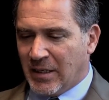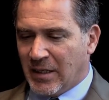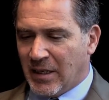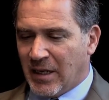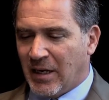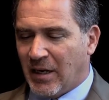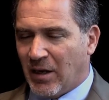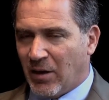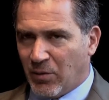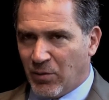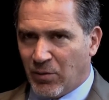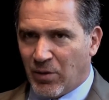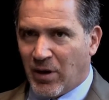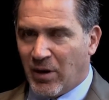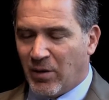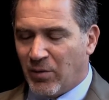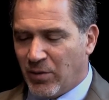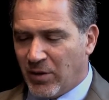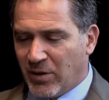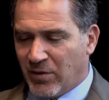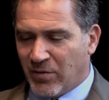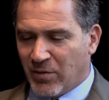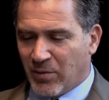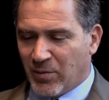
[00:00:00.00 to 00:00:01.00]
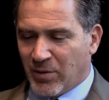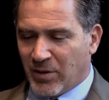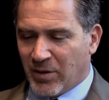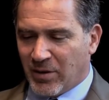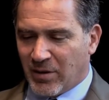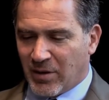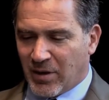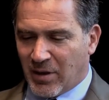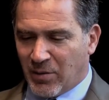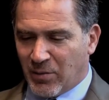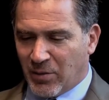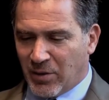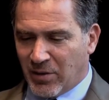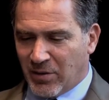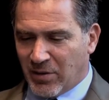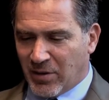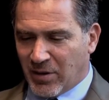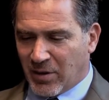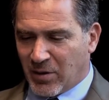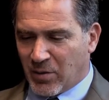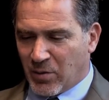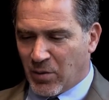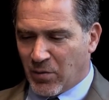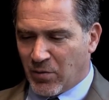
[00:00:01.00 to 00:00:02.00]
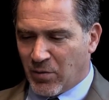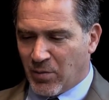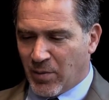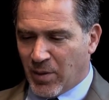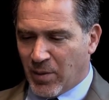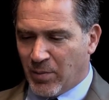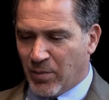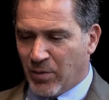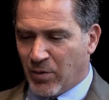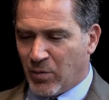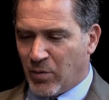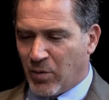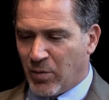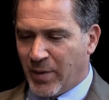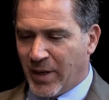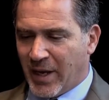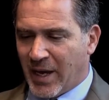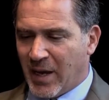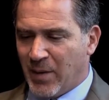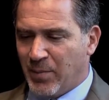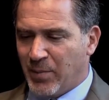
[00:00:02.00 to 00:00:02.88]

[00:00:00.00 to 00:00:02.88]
And I'll read a quote from my book. We began